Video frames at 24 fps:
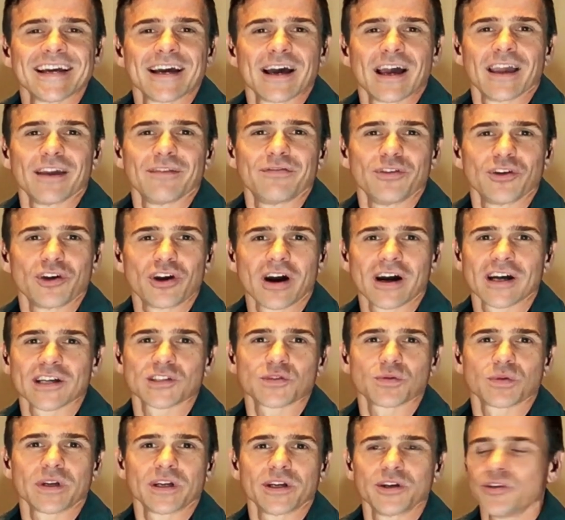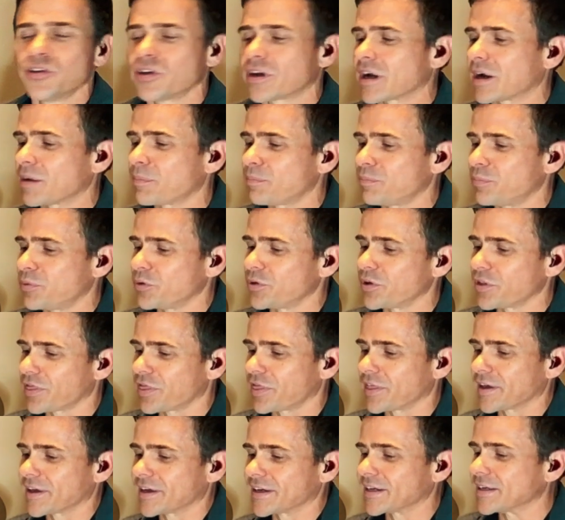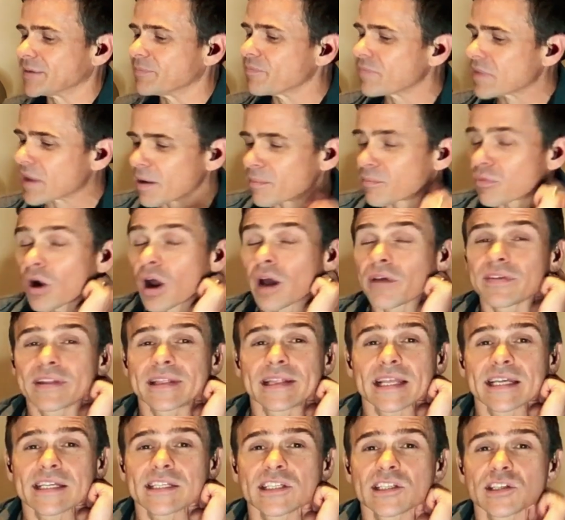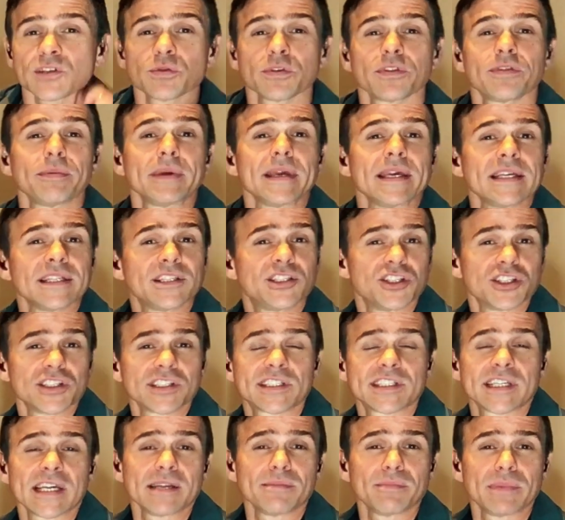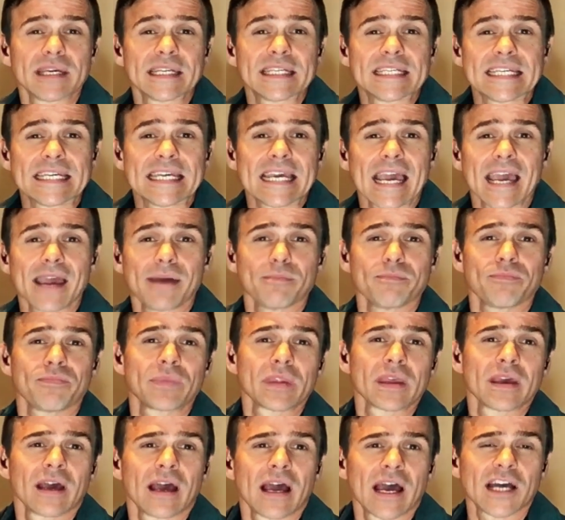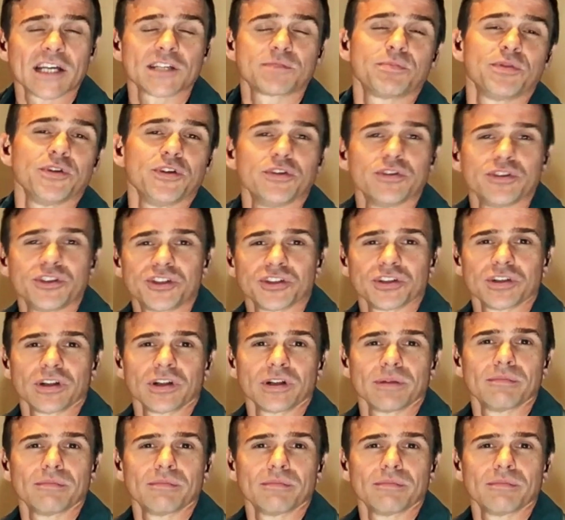If you guys want to hook up with private lessons with me, just send me a DM as per usual.